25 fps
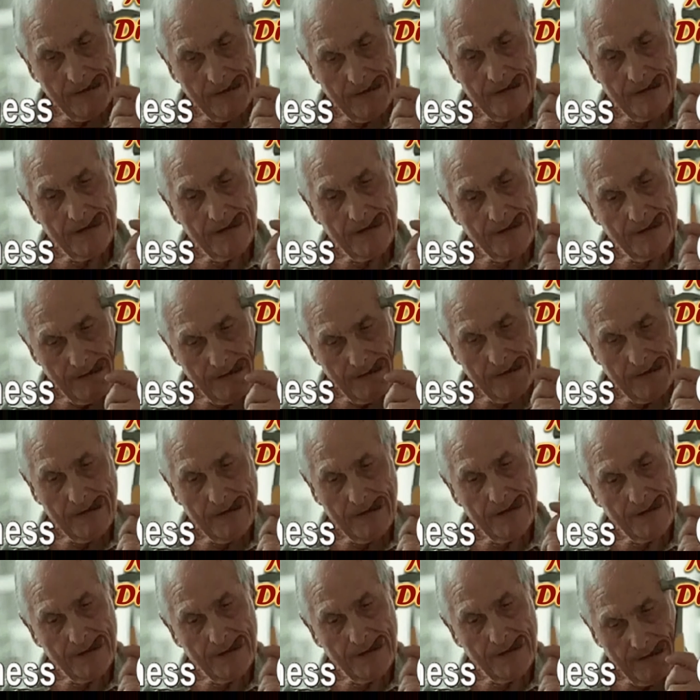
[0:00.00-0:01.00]
affected
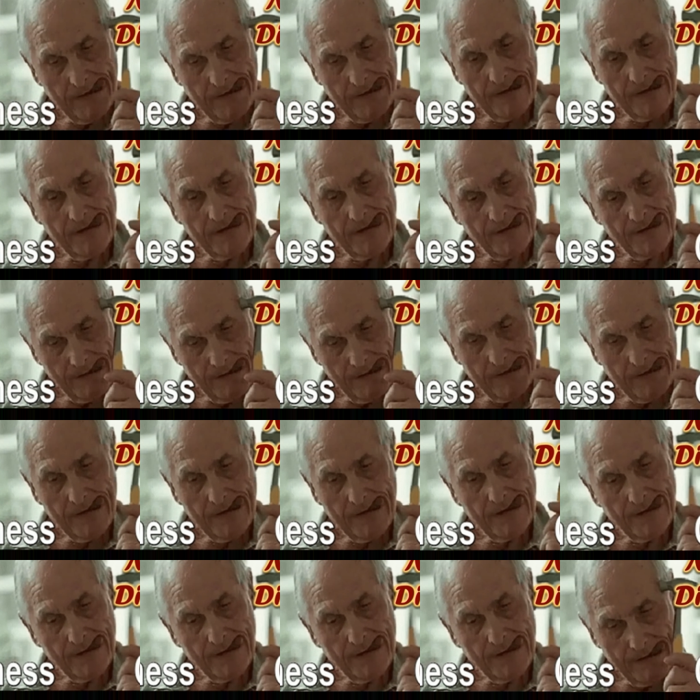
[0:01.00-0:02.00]
due to drastic
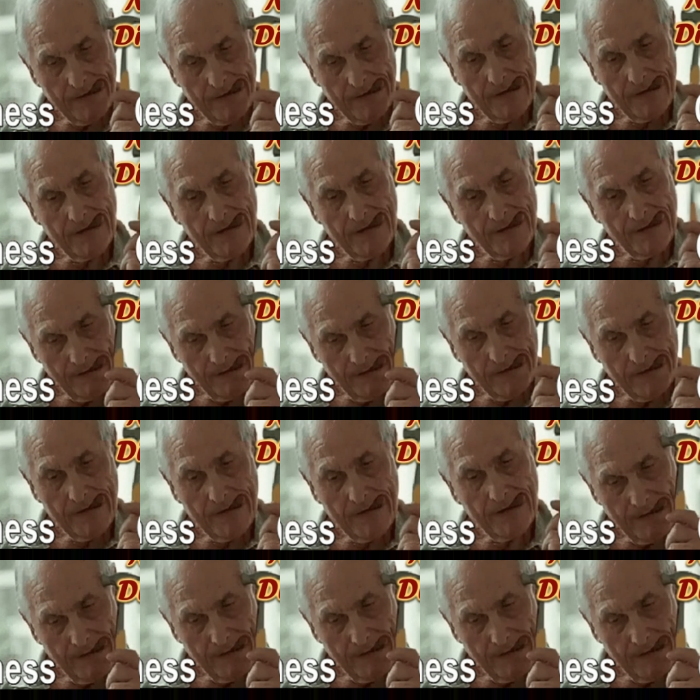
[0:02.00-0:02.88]
change in lifestyles,